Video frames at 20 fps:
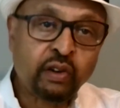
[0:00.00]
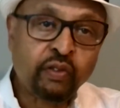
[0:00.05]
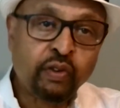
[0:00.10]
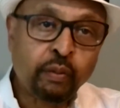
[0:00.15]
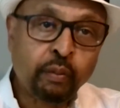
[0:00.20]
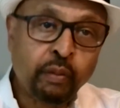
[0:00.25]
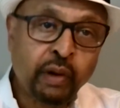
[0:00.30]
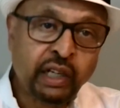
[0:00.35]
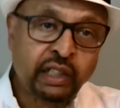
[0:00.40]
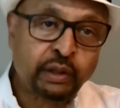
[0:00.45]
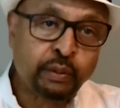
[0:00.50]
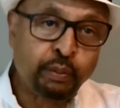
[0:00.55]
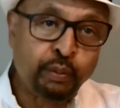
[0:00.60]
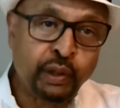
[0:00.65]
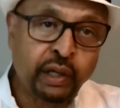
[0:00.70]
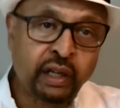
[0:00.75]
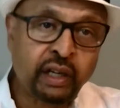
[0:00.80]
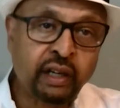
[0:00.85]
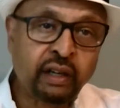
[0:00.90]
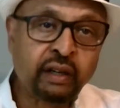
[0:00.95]
a much
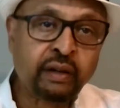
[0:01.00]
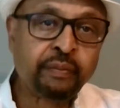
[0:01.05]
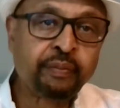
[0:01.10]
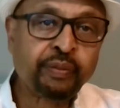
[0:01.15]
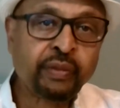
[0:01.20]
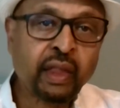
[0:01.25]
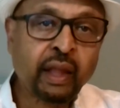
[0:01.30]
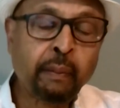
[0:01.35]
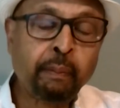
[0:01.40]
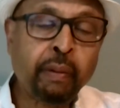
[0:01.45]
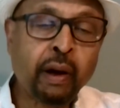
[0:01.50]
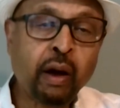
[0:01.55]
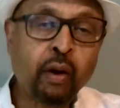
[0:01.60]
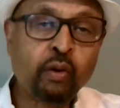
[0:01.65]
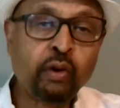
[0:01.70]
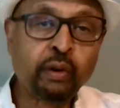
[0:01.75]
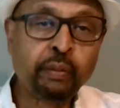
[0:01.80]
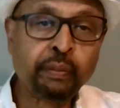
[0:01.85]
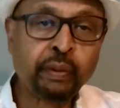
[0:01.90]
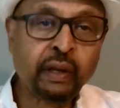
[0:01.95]
bigger
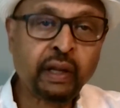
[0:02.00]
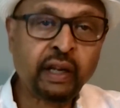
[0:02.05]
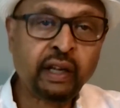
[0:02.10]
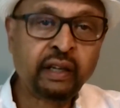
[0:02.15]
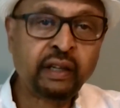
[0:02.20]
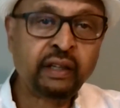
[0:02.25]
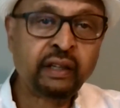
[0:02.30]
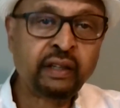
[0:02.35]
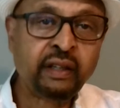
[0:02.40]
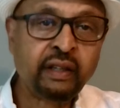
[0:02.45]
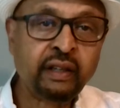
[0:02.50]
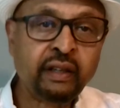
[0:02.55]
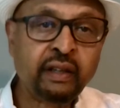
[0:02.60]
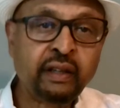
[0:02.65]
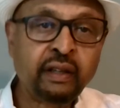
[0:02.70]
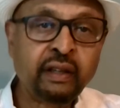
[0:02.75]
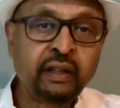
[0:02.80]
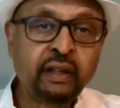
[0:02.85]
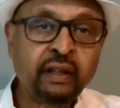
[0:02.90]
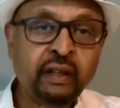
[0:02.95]
power play,
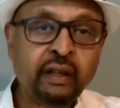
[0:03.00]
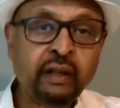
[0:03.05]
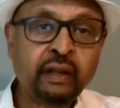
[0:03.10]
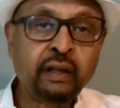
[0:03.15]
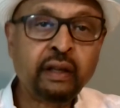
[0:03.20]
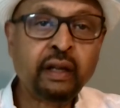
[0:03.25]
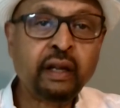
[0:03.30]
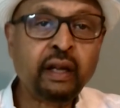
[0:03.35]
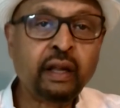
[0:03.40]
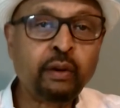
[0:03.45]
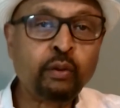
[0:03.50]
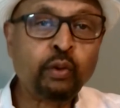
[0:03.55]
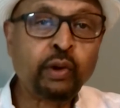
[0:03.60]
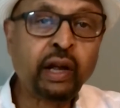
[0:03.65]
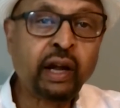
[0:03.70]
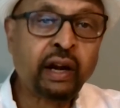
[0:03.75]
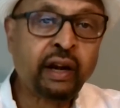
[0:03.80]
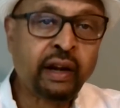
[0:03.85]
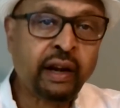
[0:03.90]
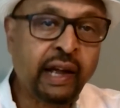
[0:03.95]
and we
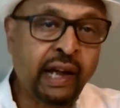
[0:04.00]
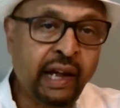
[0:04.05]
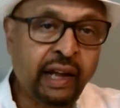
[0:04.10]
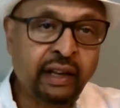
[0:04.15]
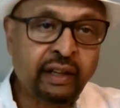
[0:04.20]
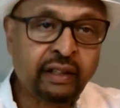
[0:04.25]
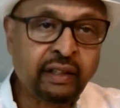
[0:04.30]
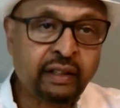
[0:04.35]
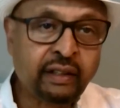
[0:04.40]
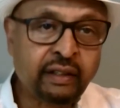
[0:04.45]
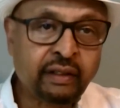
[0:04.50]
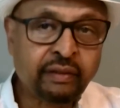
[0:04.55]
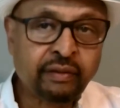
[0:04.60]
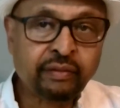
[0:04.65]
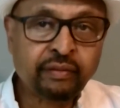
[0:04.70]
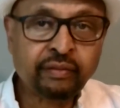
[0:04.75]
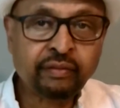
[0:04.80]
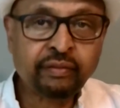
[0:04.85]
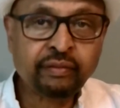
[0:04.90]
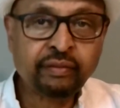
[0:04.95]
are not
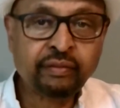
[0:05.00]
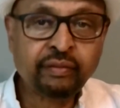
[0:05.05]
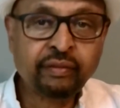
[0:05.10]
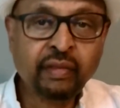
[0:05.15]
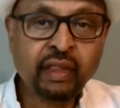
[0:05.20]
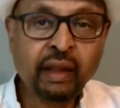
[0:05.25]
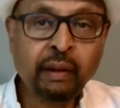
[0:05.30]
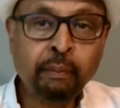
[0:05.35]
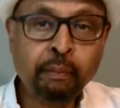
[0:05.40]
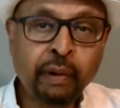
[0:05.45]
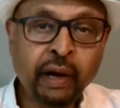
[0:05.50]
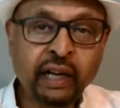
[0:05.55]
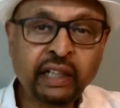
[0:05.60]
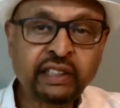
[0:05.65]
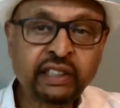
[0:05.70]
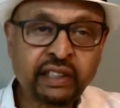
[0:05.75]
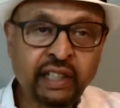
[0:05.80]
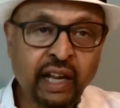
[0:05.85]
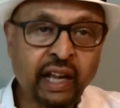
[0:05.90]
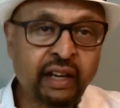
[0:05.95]

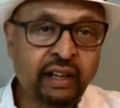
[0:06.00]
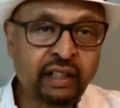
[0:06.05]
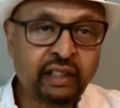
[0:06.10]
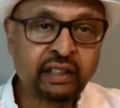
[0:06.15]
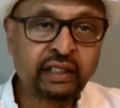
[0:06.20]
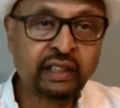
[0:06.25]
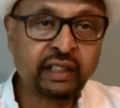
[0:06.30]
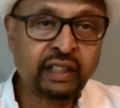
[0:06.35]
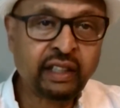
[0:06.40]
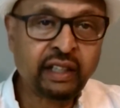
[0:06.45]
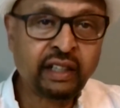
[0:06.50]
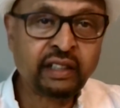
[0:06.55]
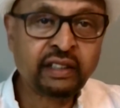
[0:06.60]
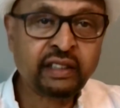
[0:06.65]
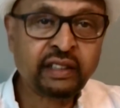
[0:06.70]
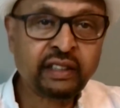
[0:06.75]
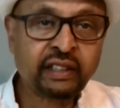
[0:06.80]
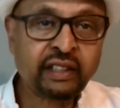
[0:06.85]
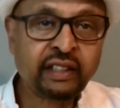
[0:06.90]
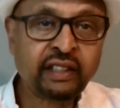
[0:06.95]
bystanders in
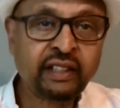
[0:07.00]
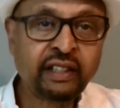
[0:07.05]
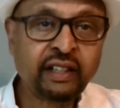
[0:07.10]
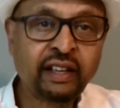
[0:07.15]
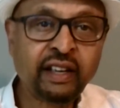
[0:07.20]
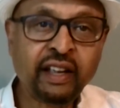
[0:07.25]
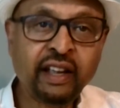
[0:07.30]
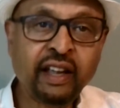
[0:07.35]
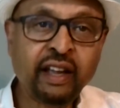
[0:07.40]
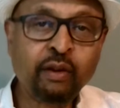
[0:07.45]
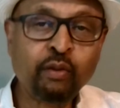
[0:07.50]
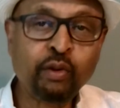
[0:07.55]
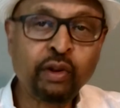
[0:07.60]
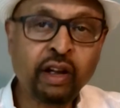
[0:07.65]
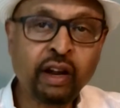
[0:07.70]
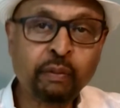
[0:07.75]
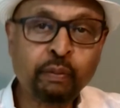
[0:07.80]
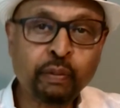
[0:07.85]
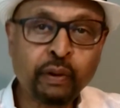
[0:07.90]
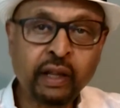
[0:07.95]
this. We
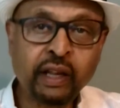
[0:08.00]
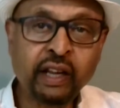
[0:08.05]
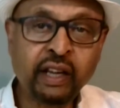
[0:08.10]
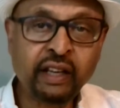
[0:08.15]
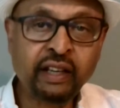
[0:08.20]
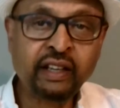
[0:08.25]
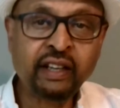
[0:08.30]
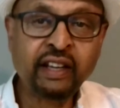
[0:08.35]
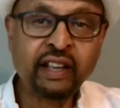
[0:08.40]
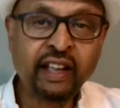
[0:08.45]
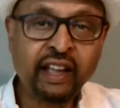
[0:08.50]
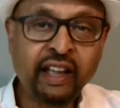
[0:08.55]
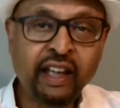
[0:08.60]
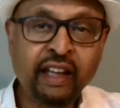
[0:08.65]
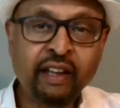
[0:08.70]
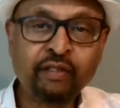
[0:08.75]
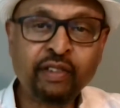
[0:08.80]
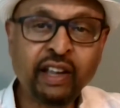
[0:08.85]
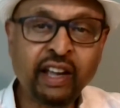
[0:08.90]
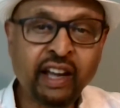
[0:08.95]
are playing a
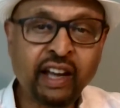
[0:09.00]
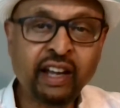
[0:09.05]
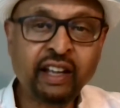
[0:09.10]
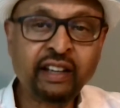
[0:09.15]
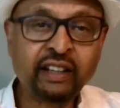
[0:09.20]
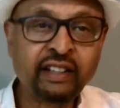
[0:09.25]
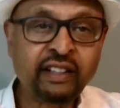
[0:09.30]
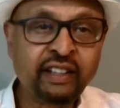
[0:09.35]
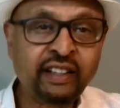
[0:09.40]
heavy hand.